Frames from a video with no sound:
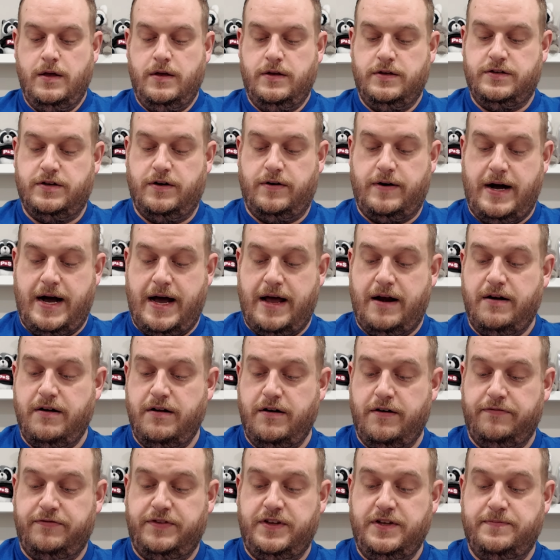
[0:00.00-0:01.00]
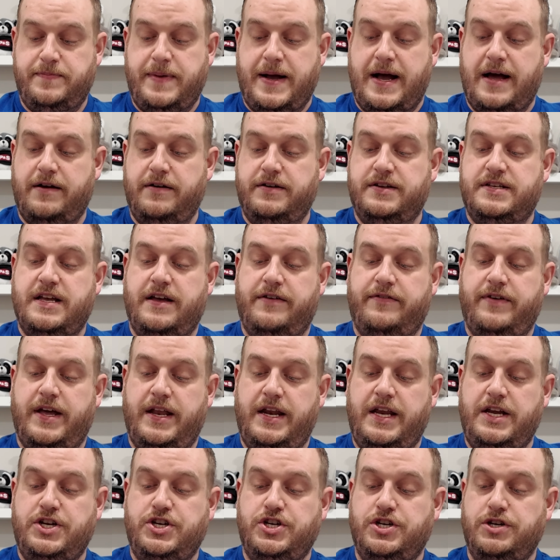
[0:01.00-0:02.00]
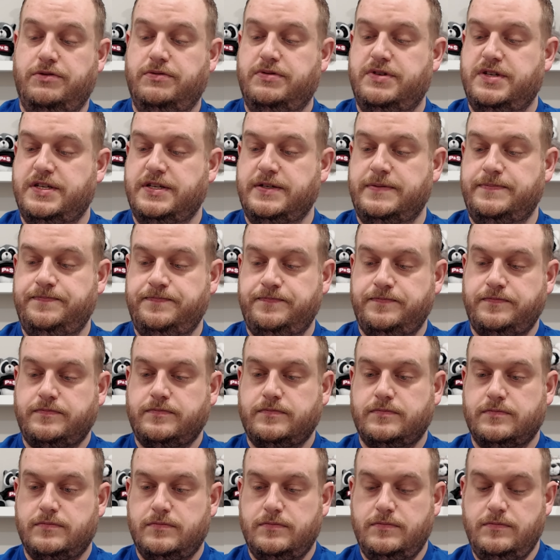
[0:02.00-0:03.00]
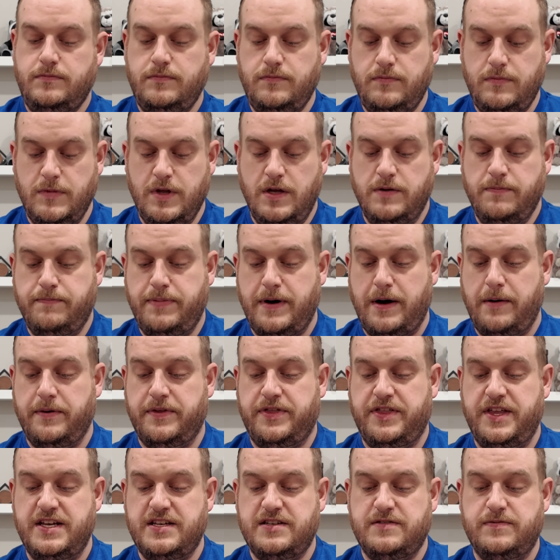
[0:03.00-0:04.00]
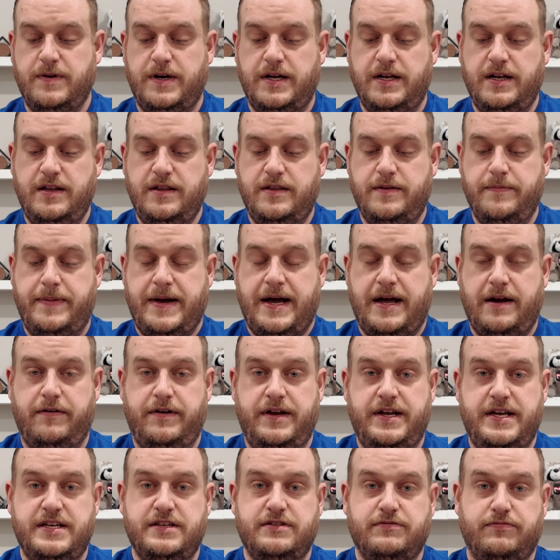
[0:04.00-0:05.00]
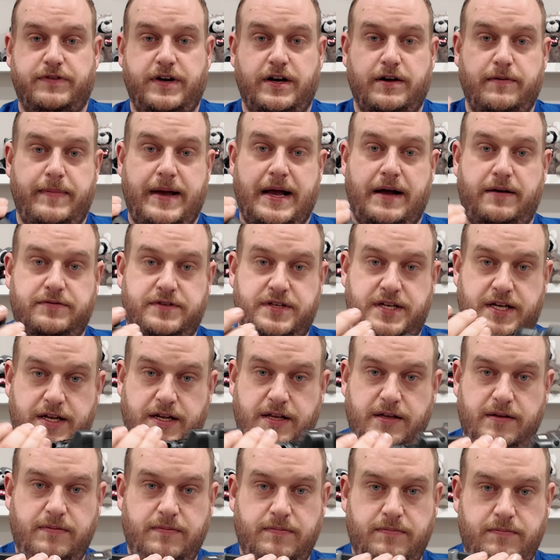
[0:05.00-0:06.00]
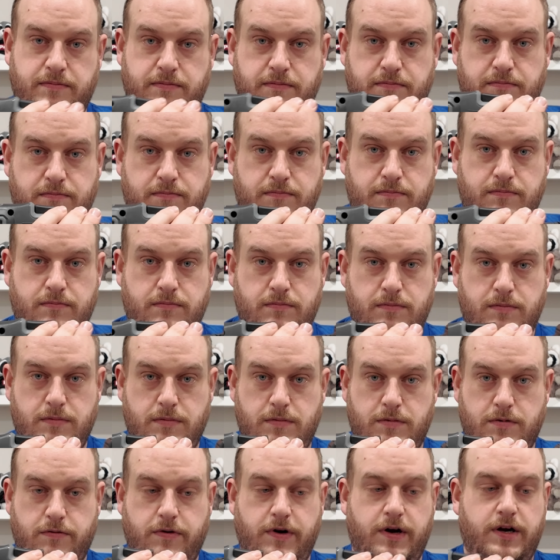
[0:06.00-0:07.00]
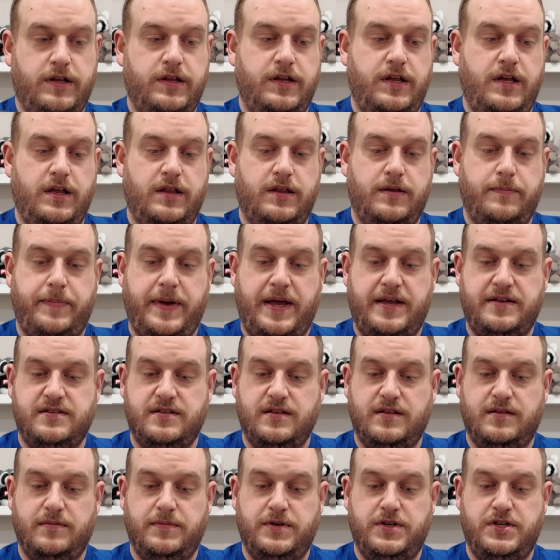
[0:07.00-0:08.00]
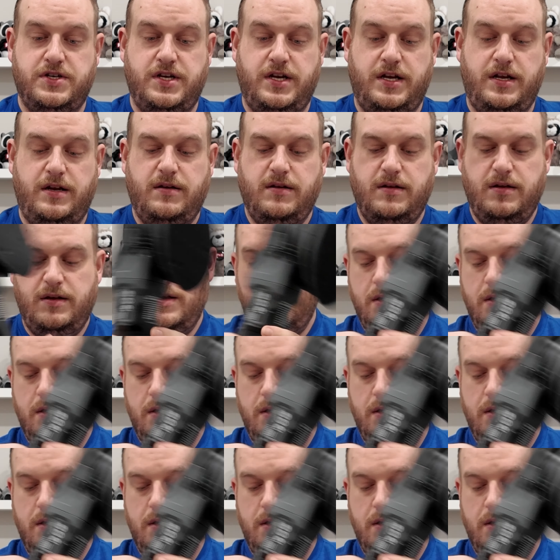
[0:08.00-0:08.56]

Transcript: So I don't know if these batteries have any juice, but with this one, the battery is rear mounted right on the base of the machine.